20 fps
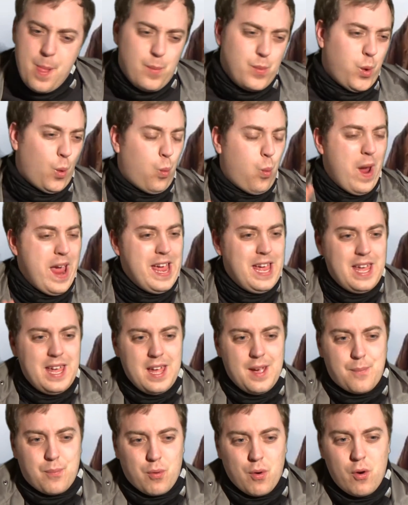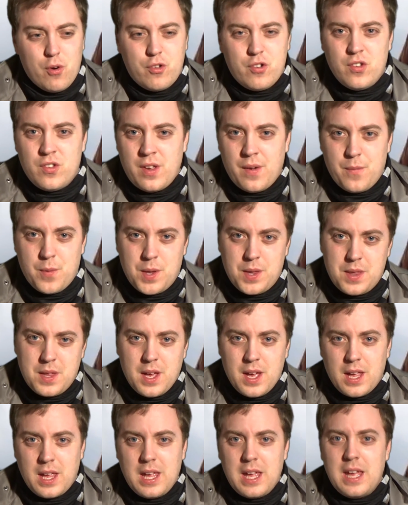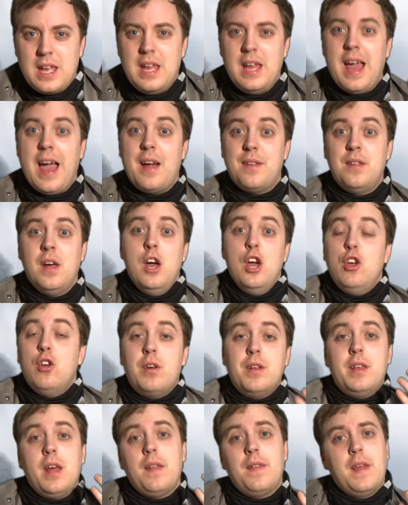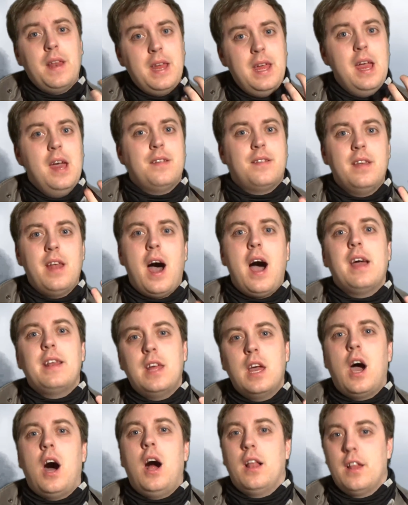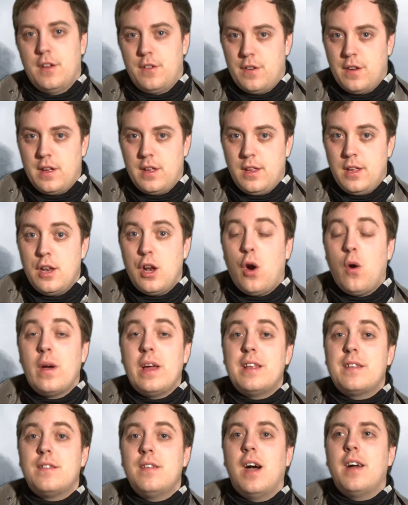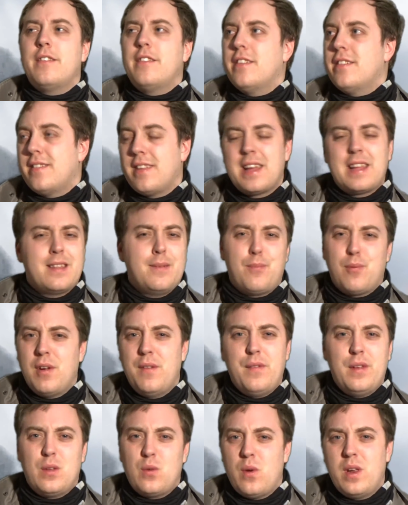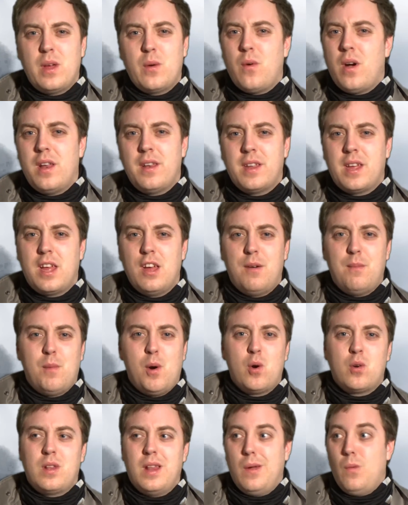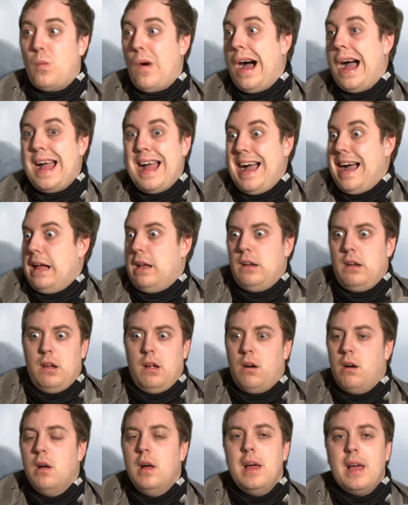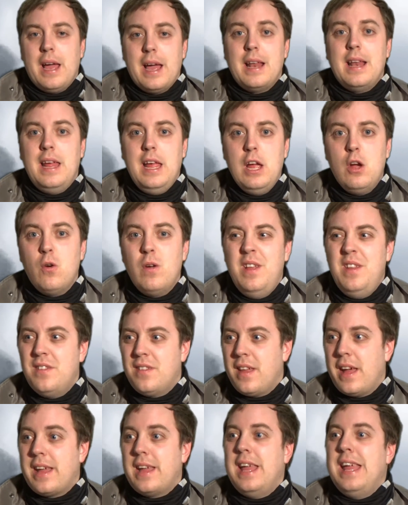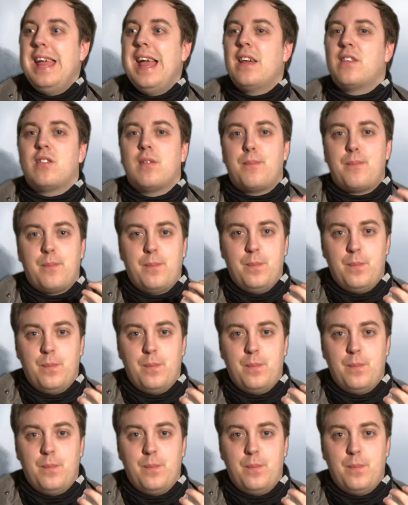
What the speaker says: the way he approaches everything, you can tell that he has an ideology, you know? He's not just like the previous one, he wanted to kill Mowgli, why? I don't know. In here, he's like, he has a...